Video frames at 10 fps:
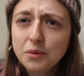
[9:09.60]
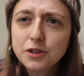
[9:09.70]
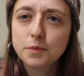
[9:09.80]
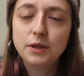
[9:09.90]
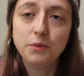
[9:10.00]
it
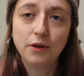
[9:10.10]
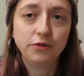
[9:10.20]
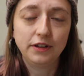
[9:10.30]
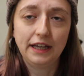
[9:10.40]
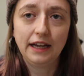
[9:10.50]
works pretty well
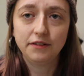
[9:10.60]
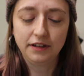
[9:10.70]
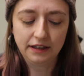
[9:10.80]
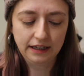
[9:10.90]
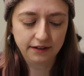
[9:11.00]
for that. I
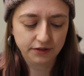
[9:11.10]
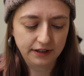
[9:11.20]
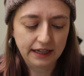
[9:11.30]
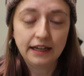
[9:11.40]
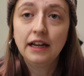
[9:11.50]
really like it for
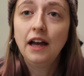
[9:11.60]
that.